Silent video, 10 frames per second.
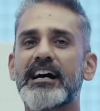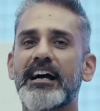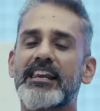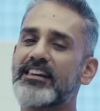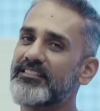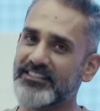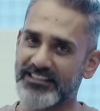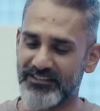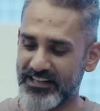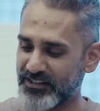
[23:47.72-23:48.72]
I love
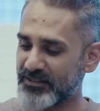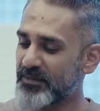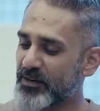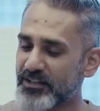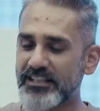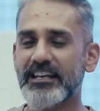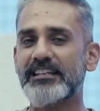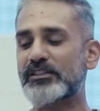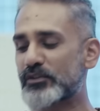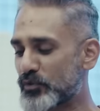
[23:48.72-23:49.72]
this question because there
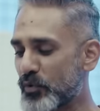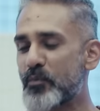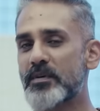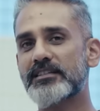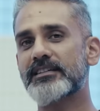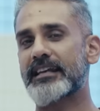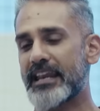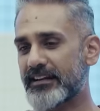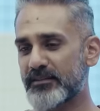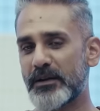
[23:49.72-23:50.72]
is so much
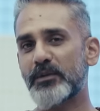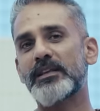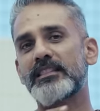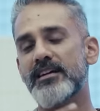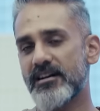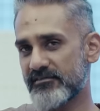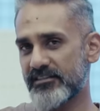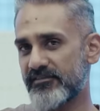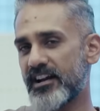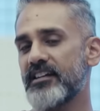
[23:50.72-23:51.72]
connect between the
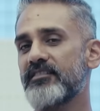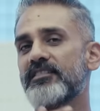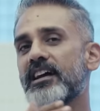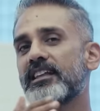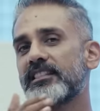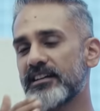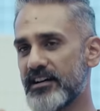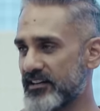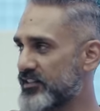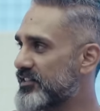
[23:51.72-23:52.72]
R15 and the
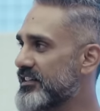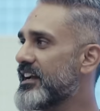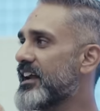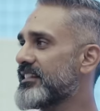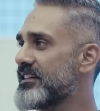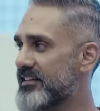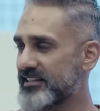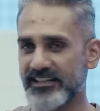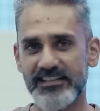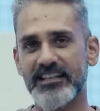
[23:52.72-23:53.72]
R3 and the
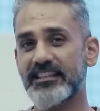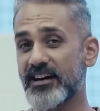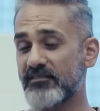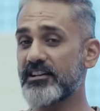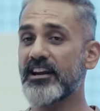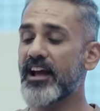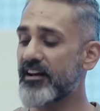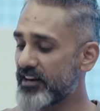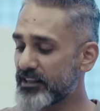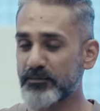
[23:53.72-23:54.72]
R6 and the R1 and I
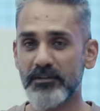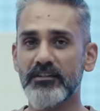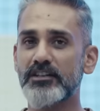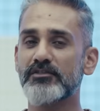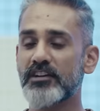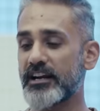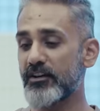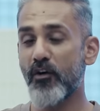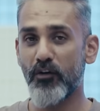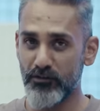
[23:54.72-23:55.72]
have had the privilege of
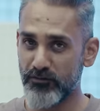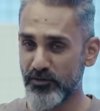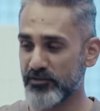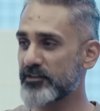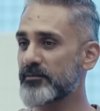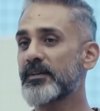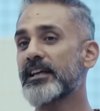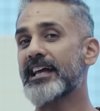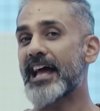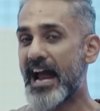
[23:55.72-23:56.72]
riding all four of them
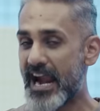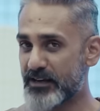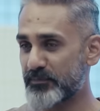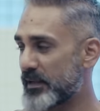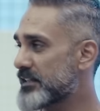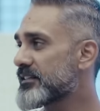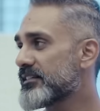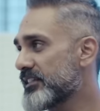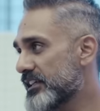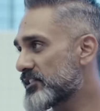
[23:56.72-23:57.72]
at pace at
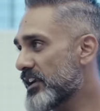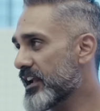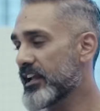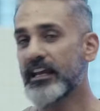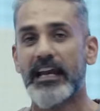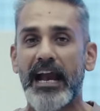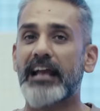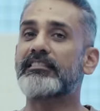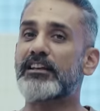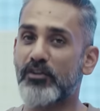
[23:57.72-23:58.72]
the racetrack.
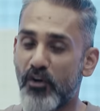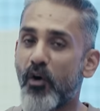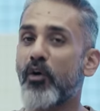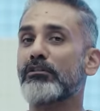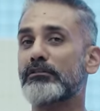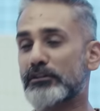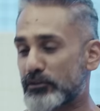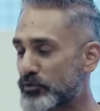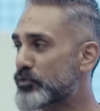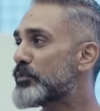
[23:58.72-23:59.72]
And they are all
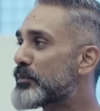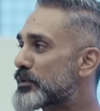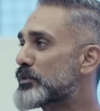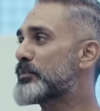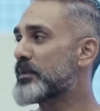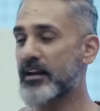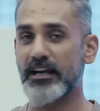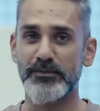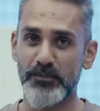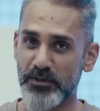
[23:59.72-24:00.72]
super, super
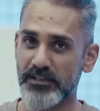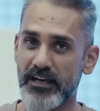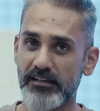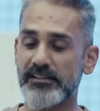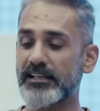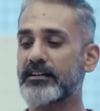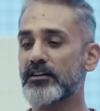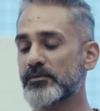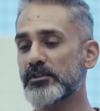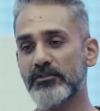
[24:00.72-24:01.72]
nice motorcycles in
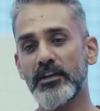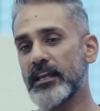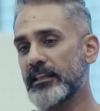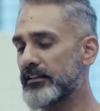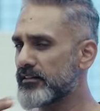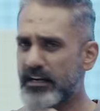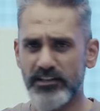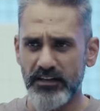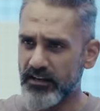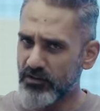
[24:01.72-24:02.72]
terms of the
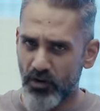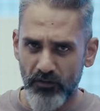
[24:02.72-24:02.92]
aggression level